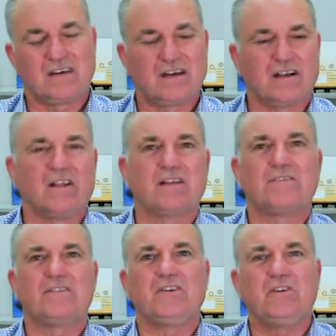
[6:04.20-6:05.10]
a lot
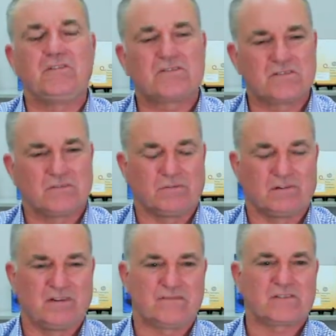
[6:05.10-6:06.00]
of new
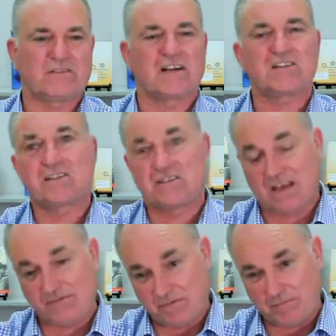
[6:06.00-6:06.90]
stormwater infrastructure,
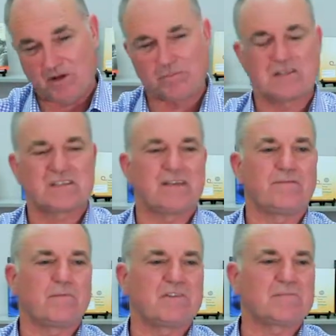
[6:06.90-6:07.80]
say for Melbourne, say
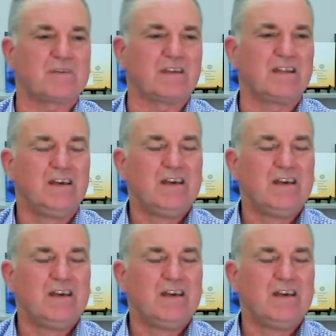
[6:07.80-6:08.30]
for Brisbane.